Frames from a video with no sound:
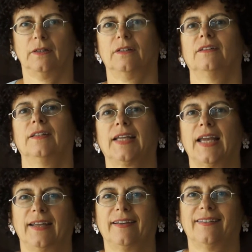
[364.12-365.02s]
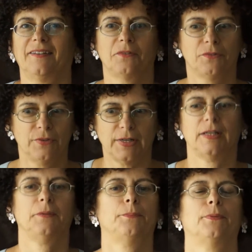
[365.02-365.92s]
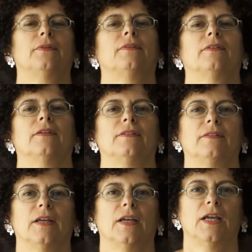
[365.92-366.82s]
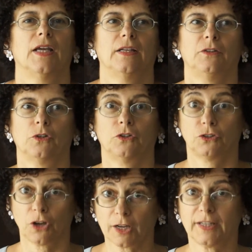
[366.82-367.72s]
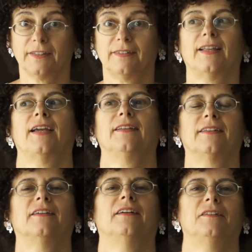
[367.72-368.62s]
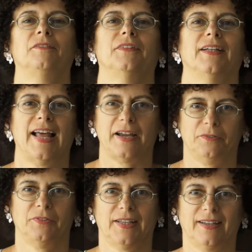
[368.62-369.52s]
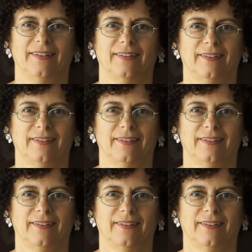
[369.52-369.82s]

on the cake that really puts us into a shocking state of life again.